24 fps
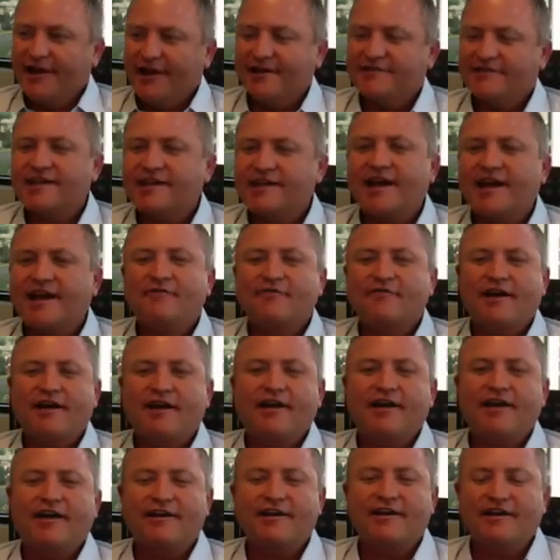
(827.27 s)
kind of
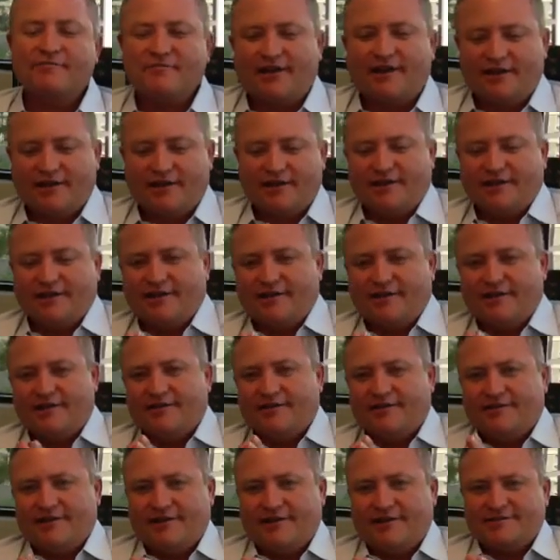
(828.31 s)
a
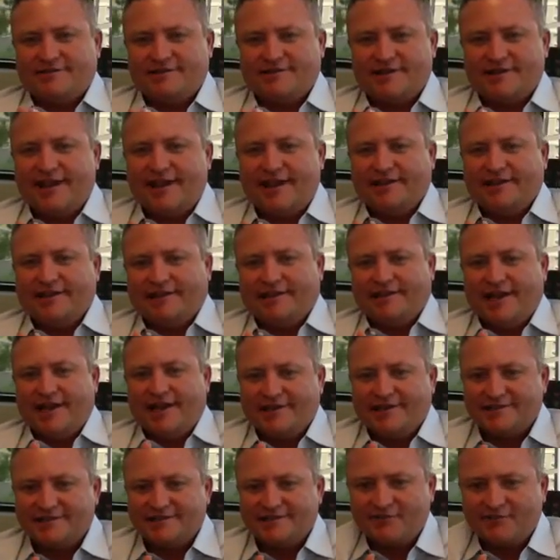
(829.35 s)
tight
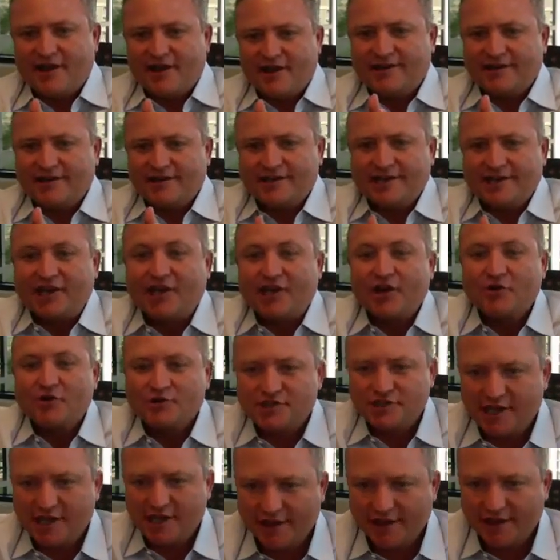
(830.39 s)
line to try to
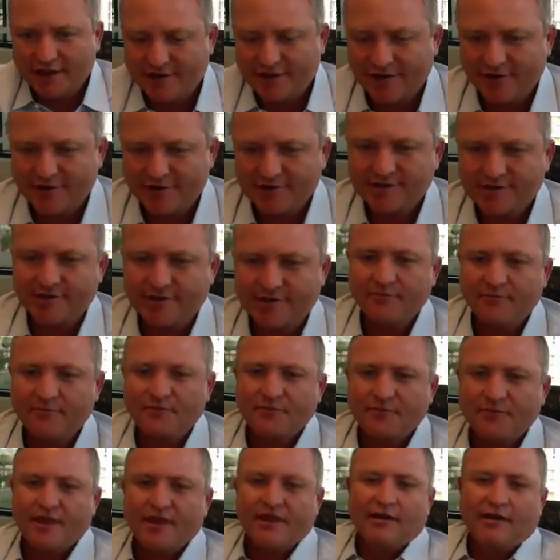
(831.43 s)
negotiate there. So
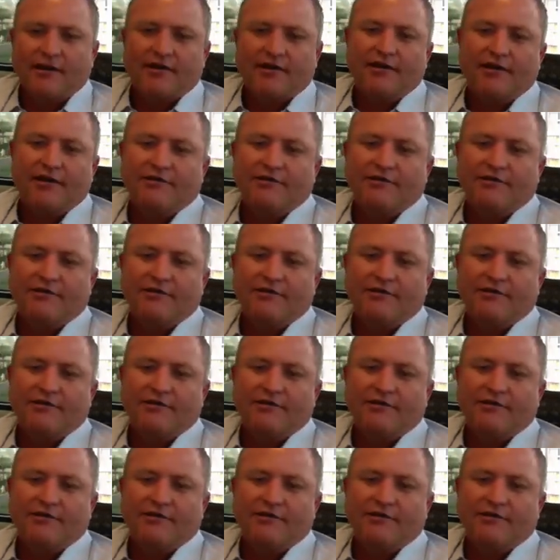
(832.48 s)
I